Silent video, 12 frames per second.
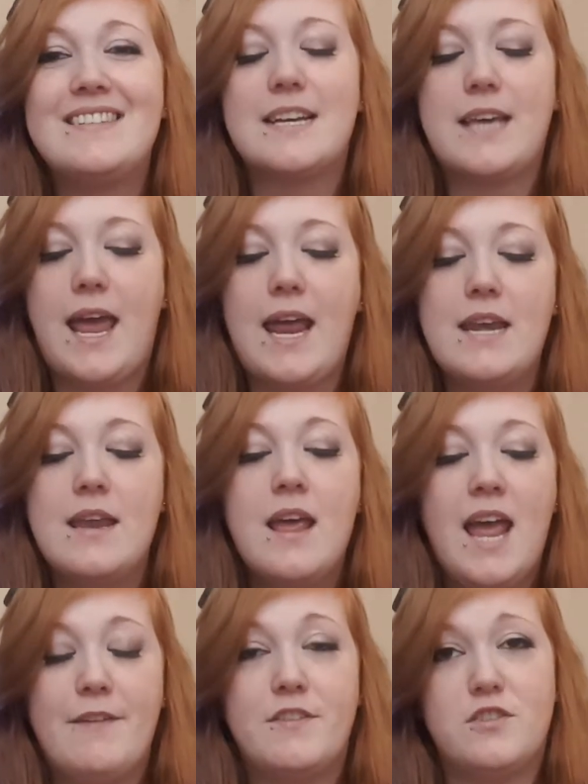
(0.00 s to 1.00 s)
again,
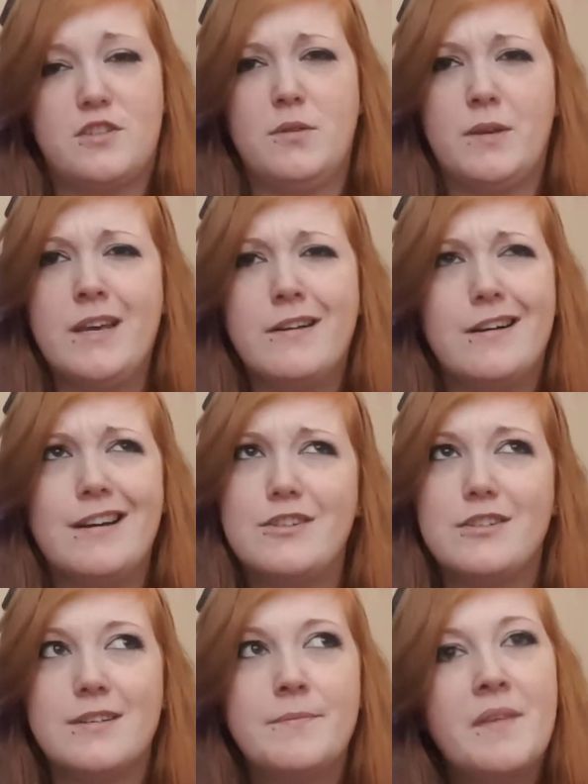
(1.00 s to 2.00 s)
if they're still here
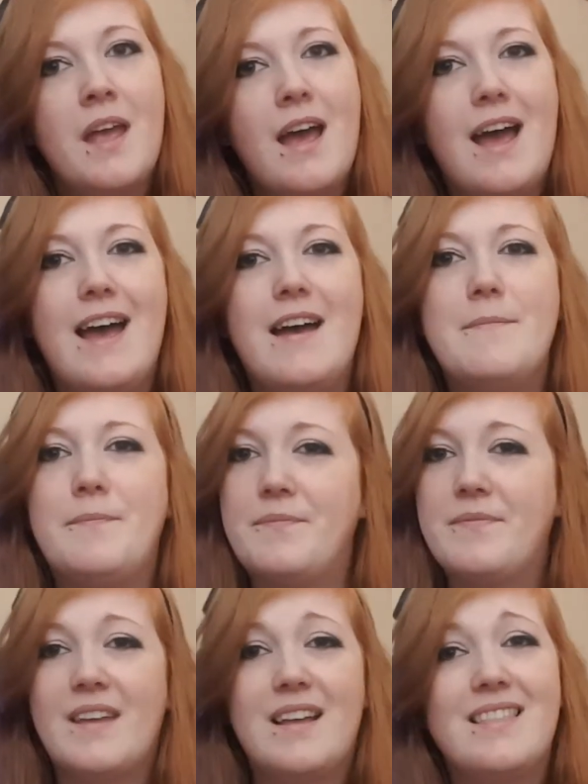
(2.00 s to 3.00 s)
actually. Let
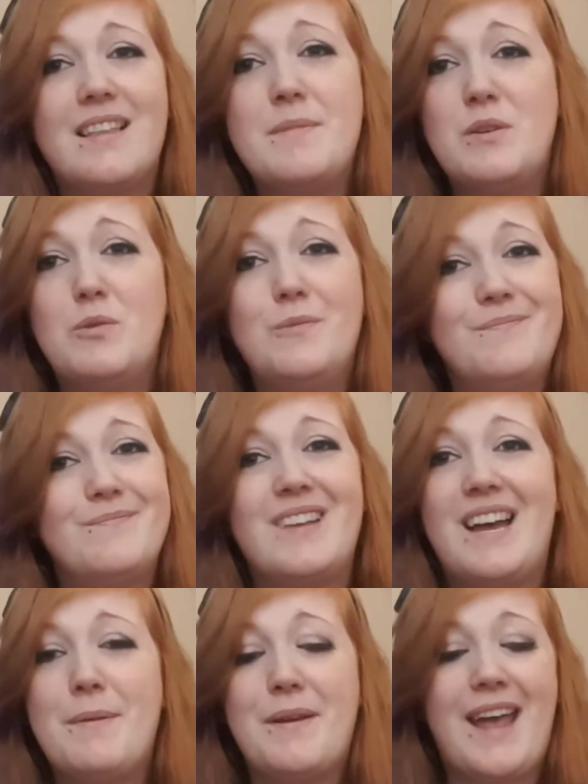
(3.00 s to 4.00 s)
me know
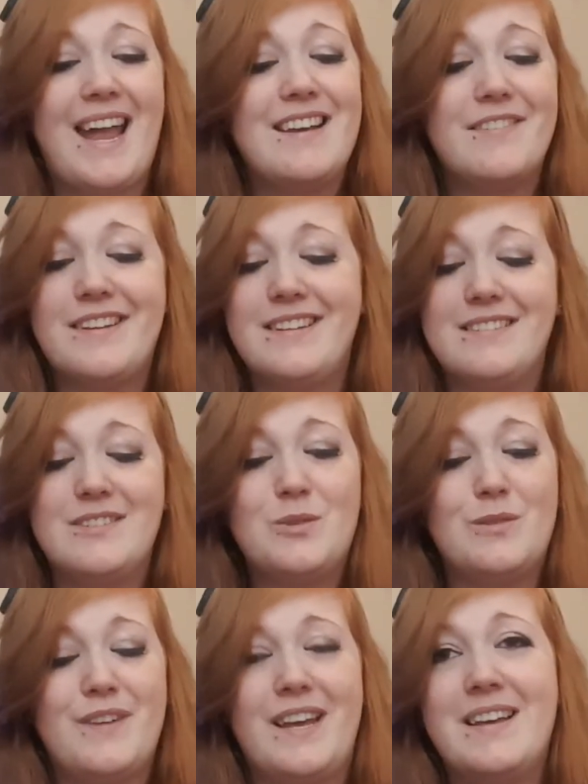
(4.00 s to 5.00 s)
about anything
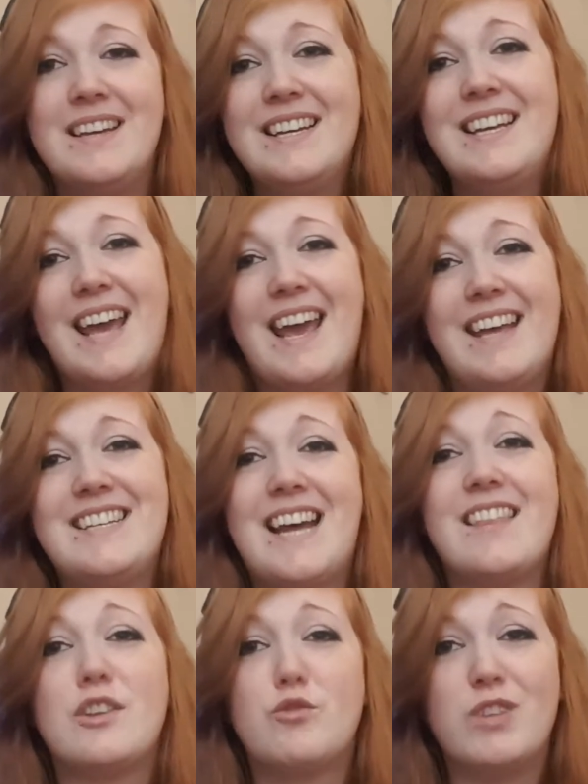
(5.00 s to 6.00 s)
sort of
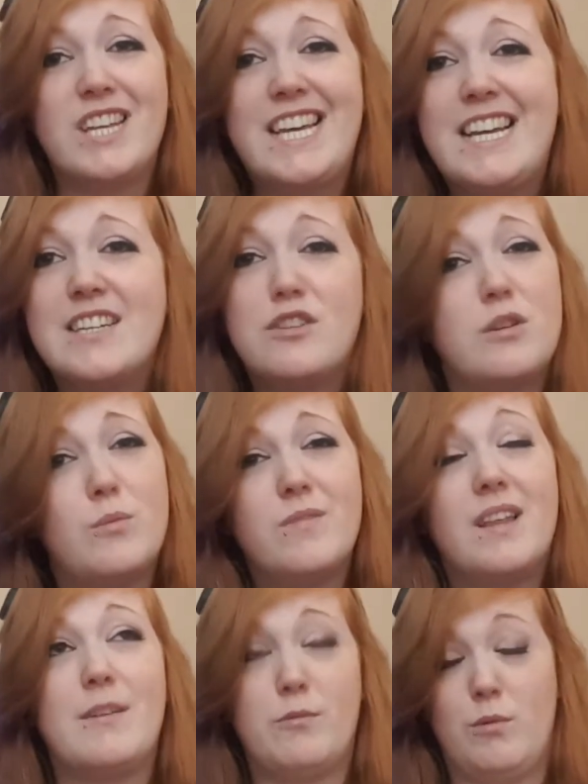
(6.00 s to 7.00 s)
Dallas related, because
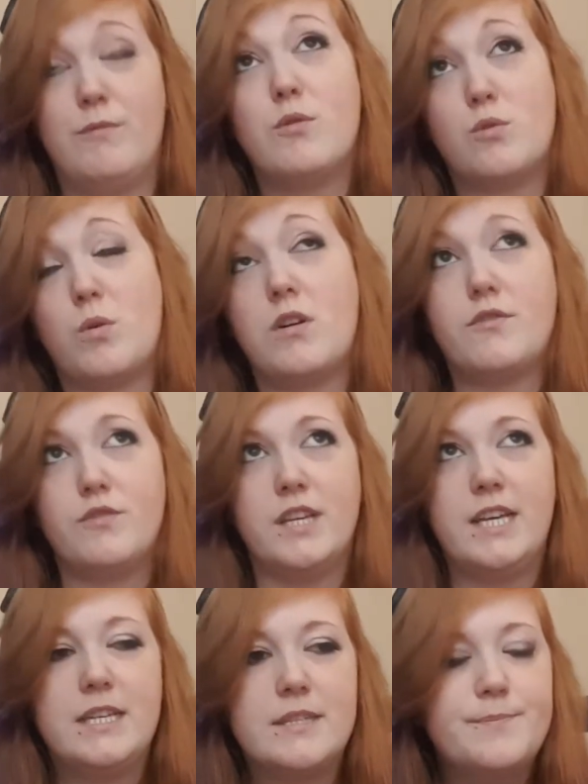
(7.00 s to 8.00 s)
like Fort Worth
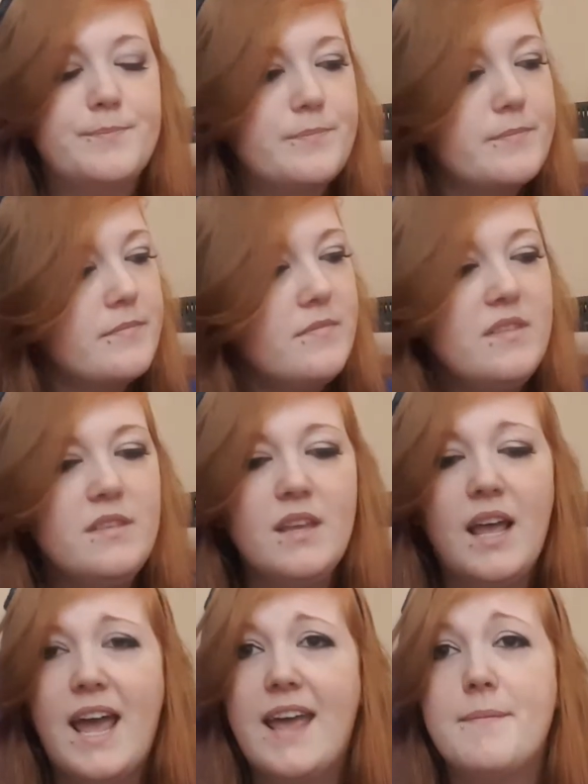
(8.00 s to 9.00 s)
related,
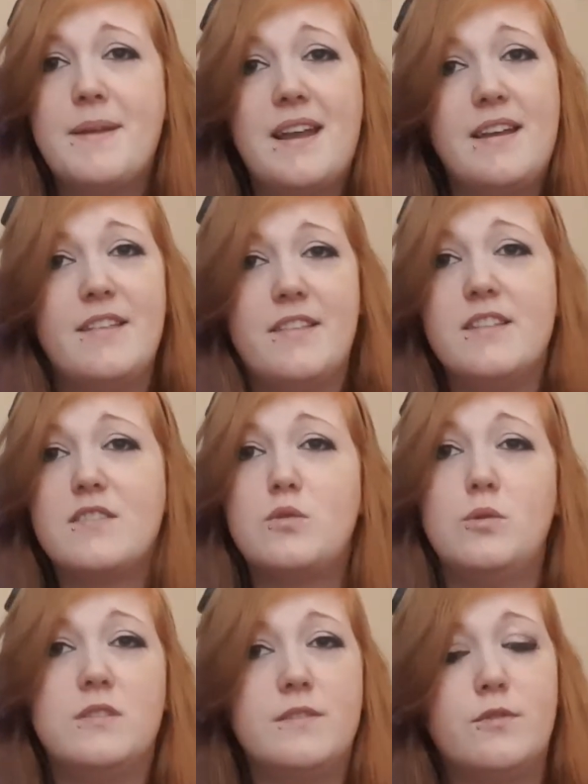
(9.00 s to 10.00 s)
and anything that's
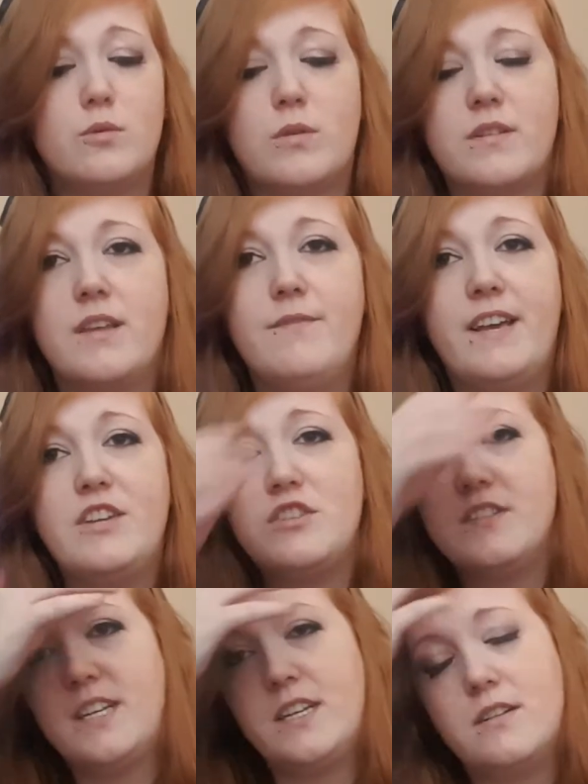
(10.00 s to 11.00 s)
close to Fort Worth Convention
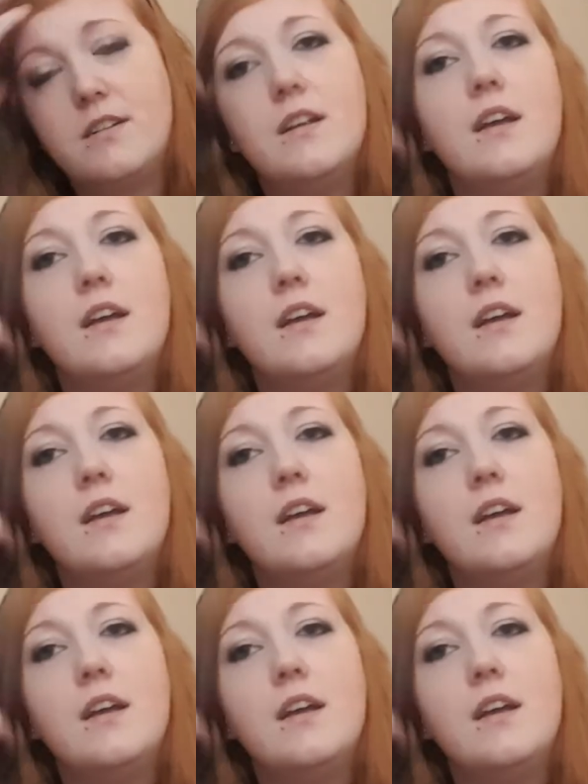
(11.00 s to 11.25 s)
Centre